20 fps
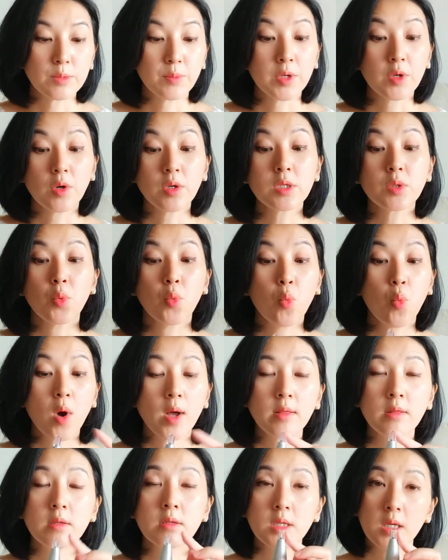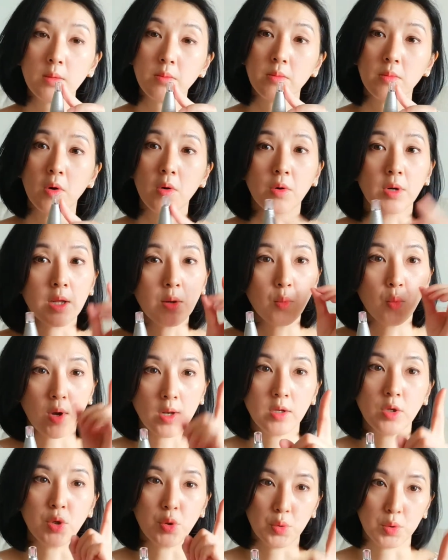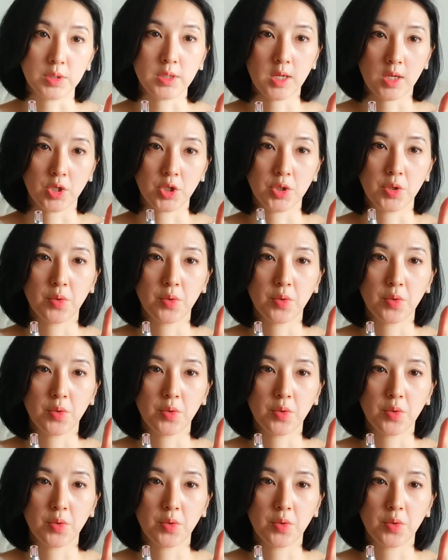because one tip, only one usage,